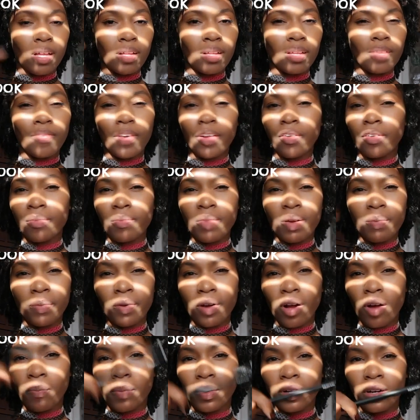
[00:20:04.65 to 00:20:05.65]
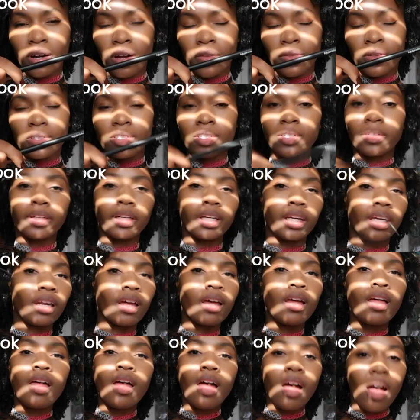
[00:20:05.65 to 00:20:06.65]
If I remember, I'll put it on the
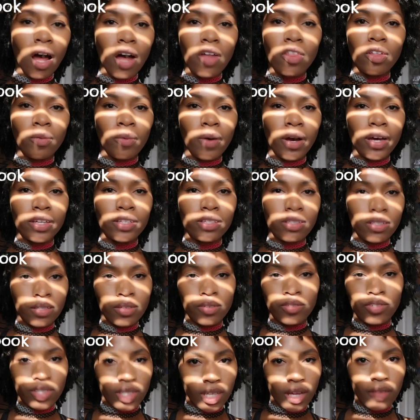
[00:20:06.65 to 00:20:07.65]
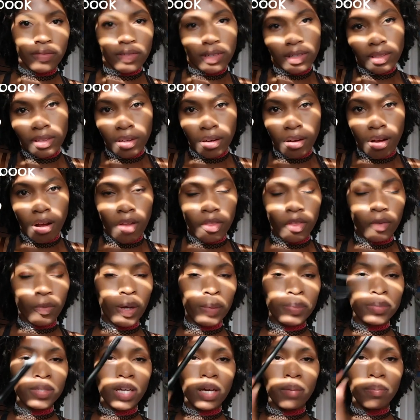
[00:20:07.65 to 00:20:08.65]
screen. Otherwise, you'll just have to look on the
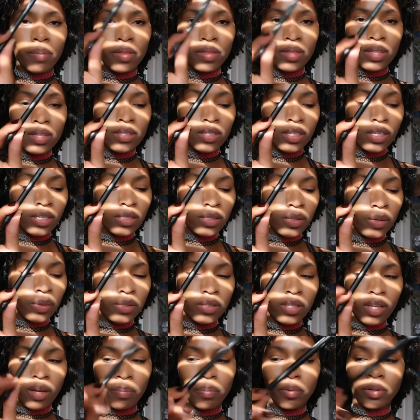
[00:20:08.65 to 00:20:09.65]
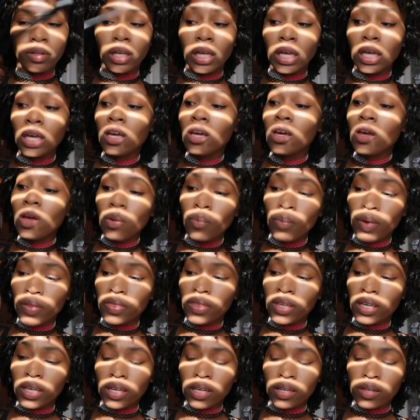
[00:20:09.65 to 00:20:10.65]
website. But this is sold separately with
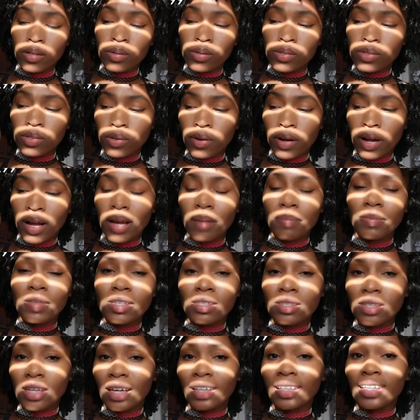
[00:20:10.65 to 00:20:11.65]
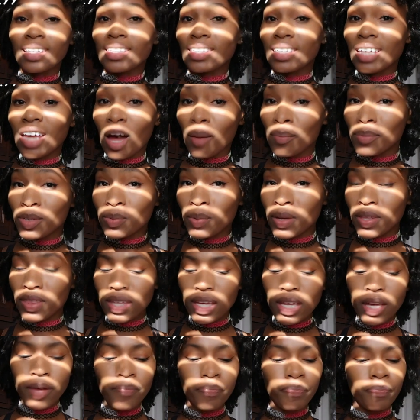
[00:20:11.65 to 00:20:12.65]
the Kindle Scribe. The stylus comes with
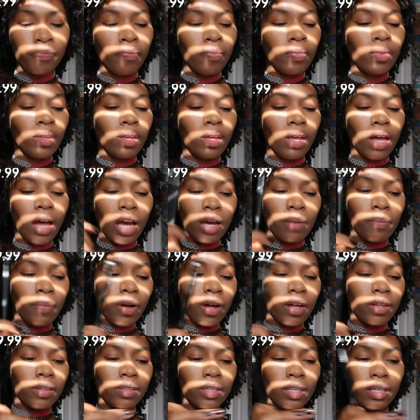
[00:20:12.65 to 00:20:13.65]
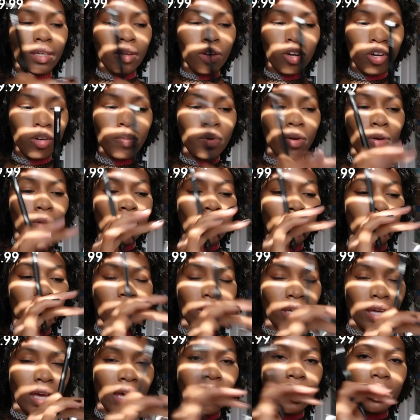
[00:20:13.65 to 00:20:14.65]
it. I bought the Kobo,
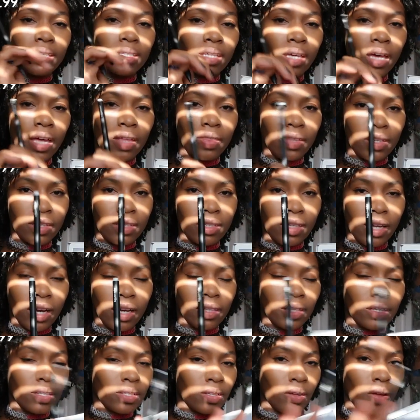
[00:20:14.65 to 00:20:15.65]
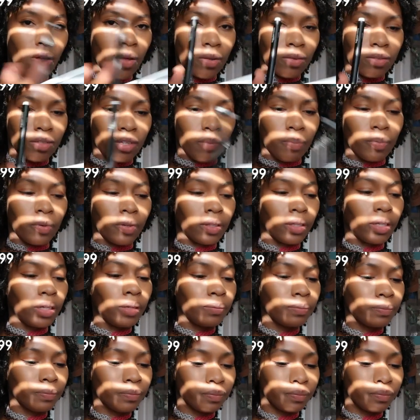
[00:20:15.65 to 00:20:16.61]
the case, and the stylus all separately.